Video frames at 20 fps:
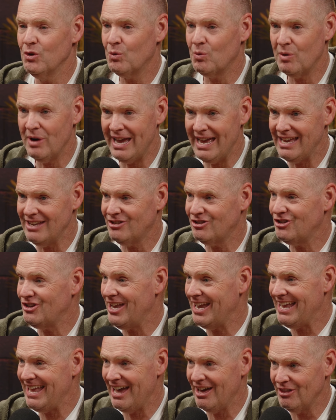the race
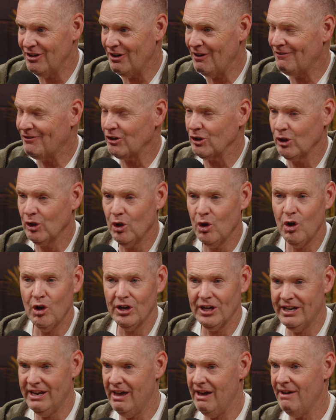together for
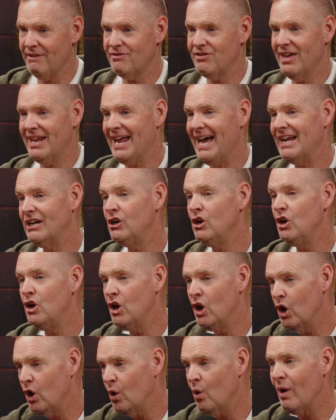long enough that I
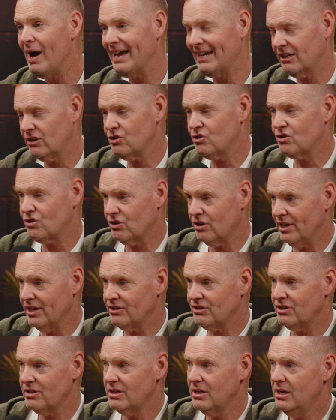know I can
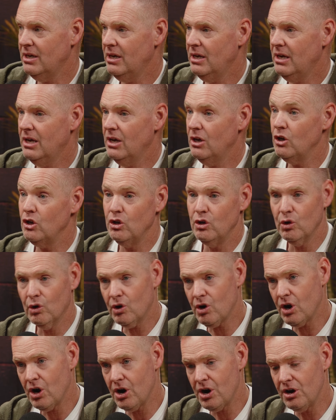trust
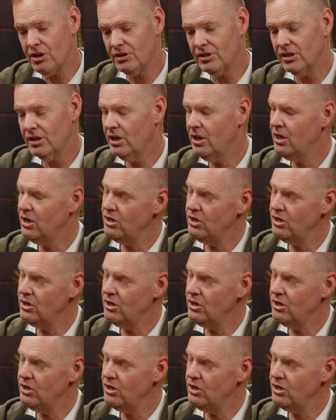your heart,